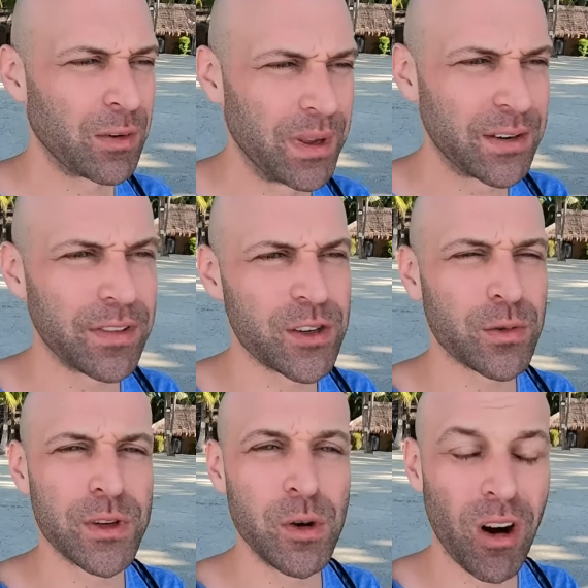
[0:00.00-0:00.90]

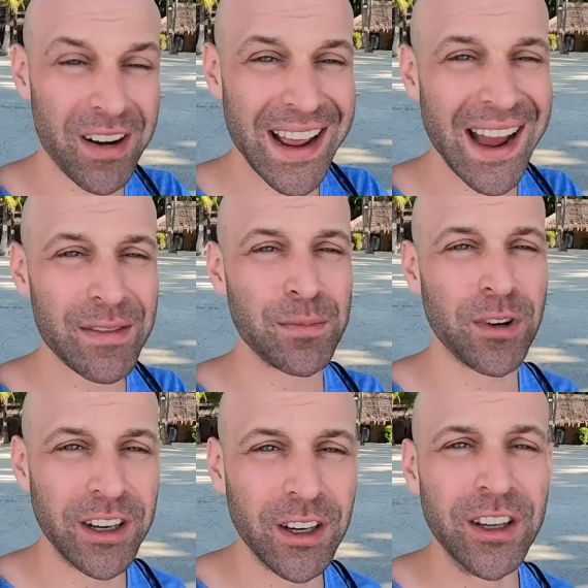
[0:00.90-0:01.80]
individuals who already have it
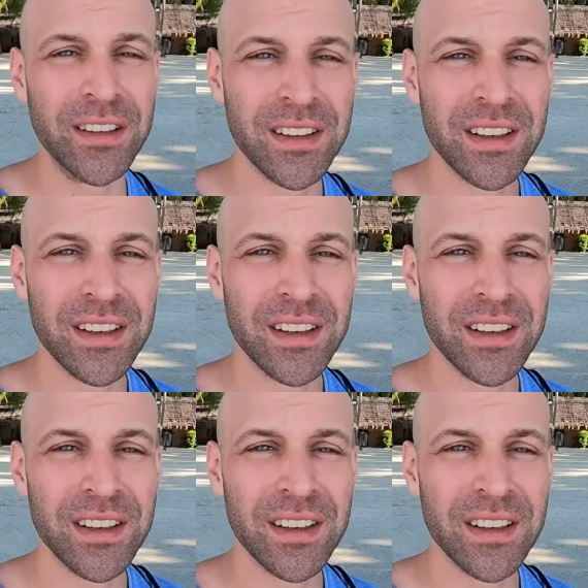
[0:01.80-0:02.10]
pretty good,